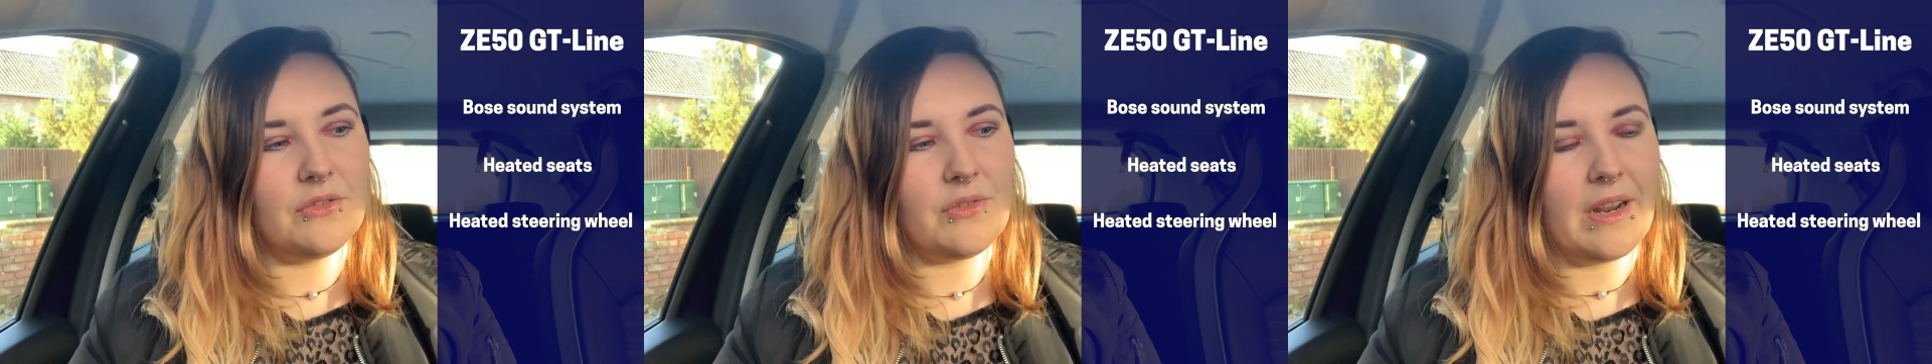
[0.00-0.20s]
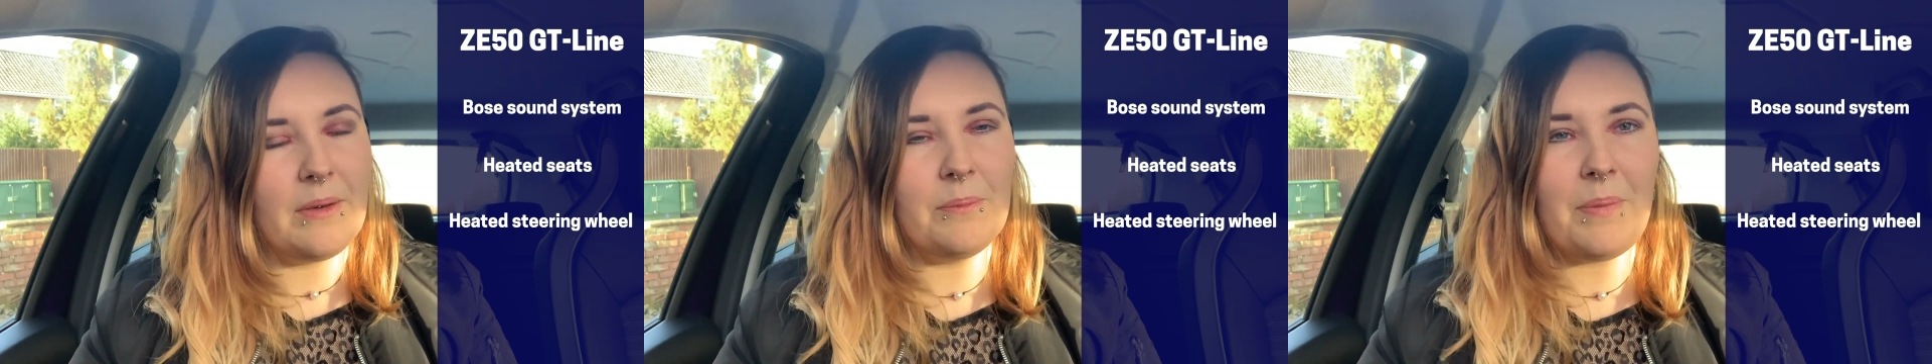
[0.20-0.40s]

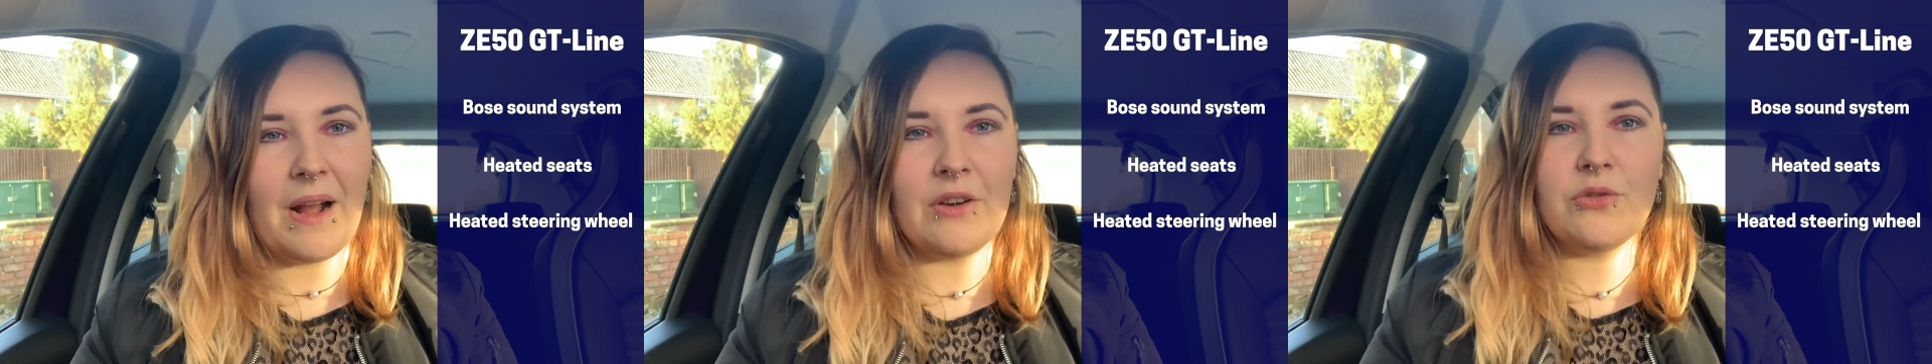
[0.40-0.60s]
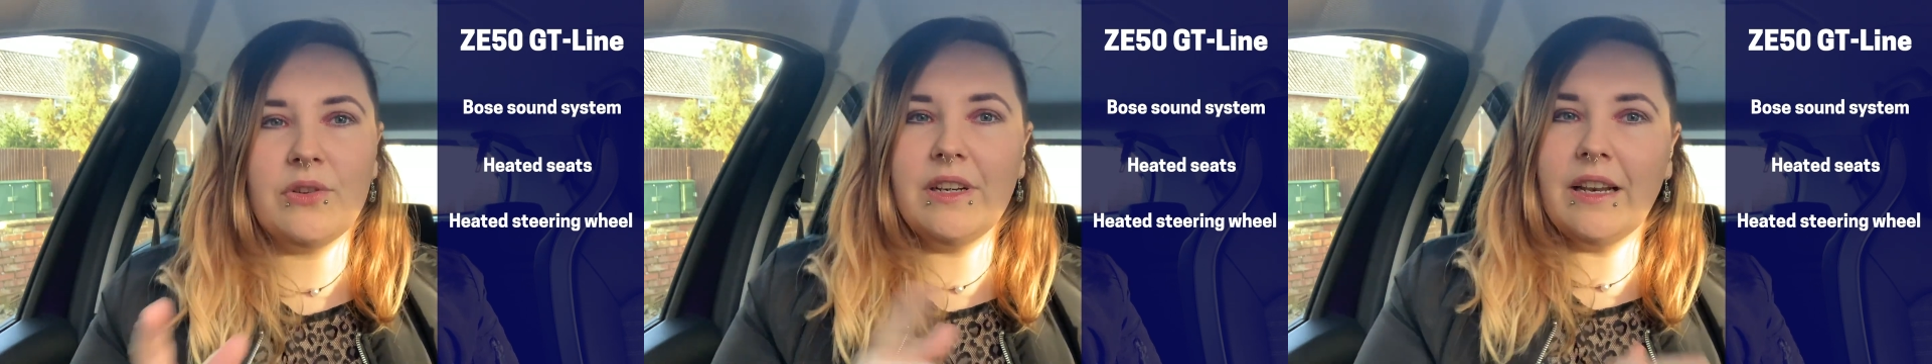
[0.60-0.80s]
drain
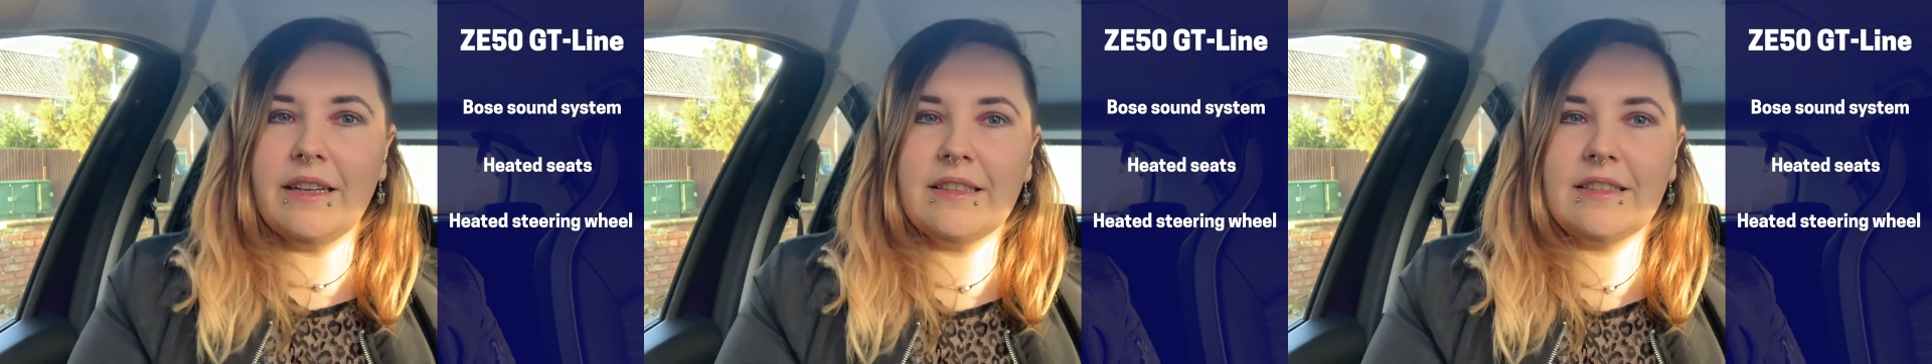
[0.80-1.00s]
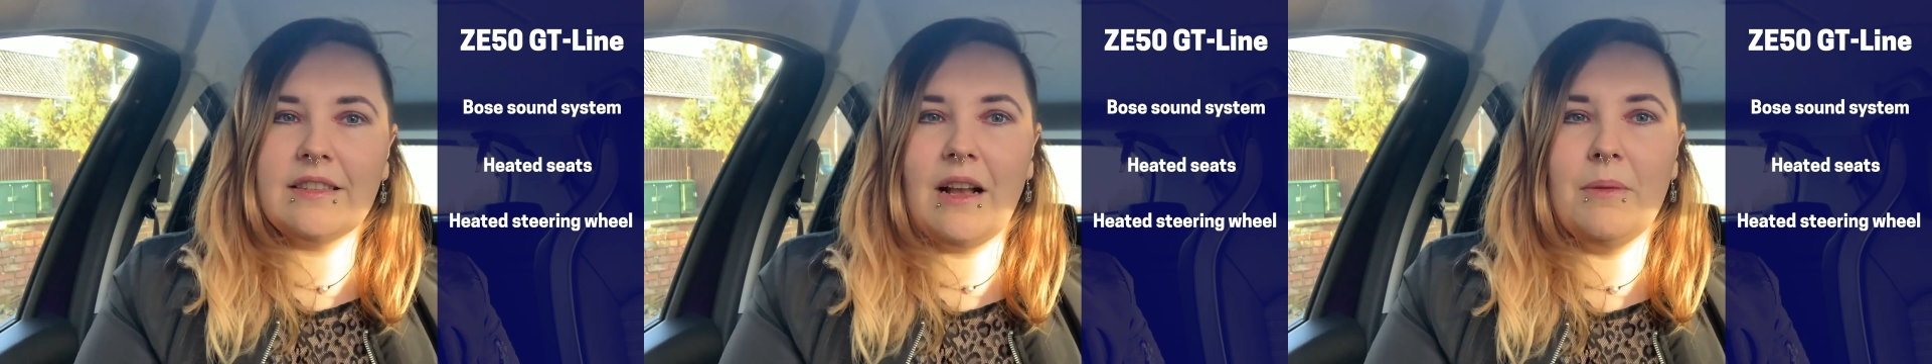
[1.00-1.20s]
battery
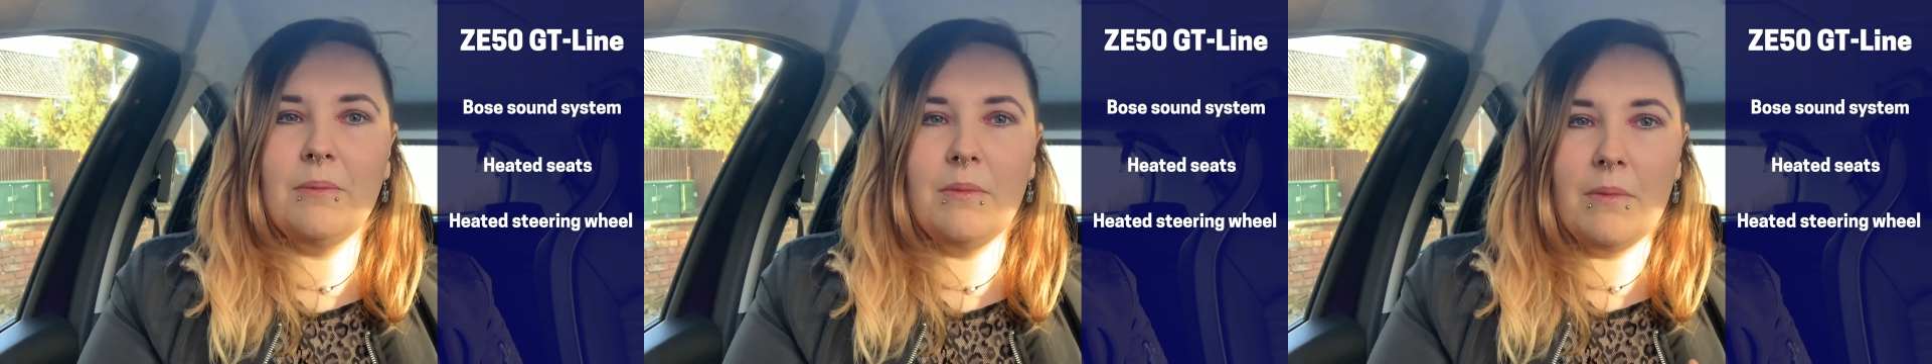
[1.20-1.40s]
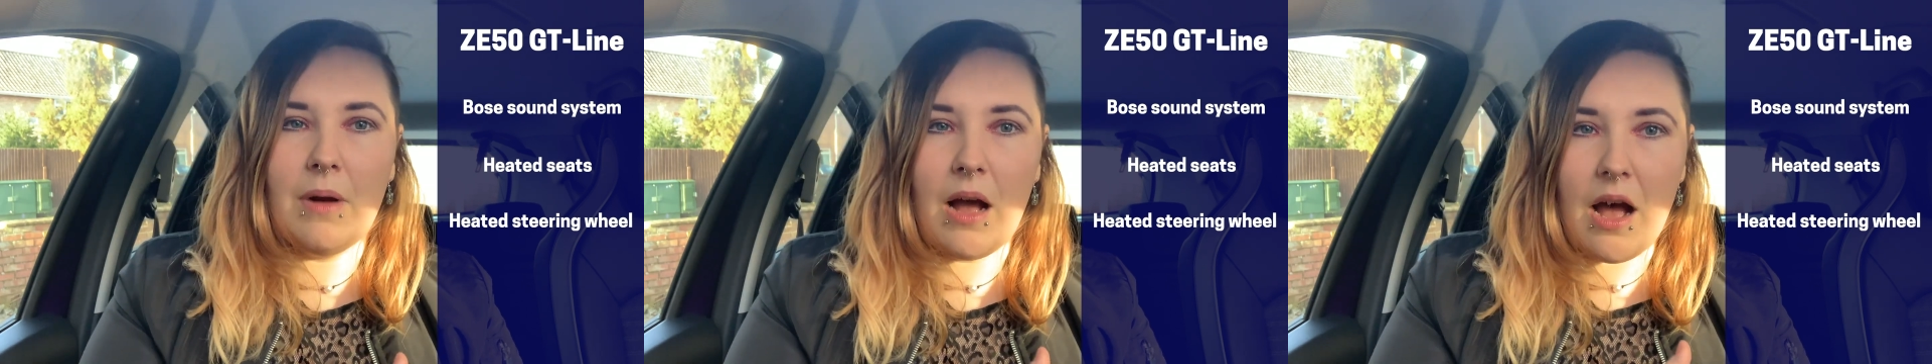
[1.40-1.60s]
like some